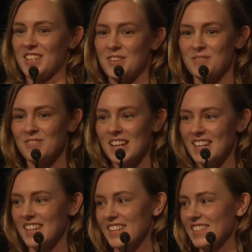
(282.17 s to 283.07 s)

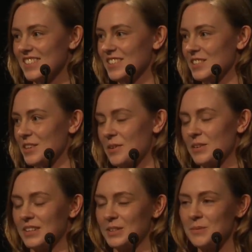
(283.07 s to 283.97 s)
Hooray! So
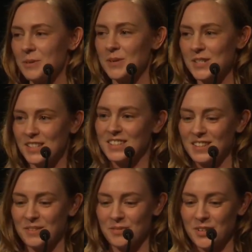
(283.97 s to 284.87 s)
a little bit of preaching to
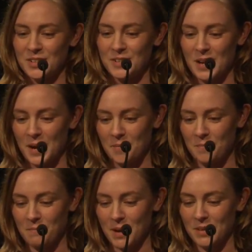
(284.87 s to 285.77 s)
the converted.
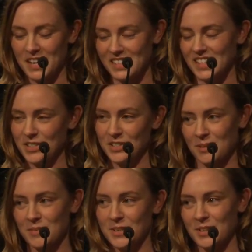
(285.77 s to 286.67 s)
Maybe I can teach you
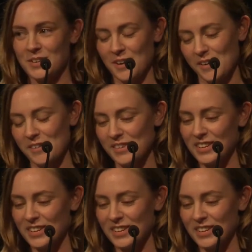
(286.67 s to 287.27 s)
something you don't know.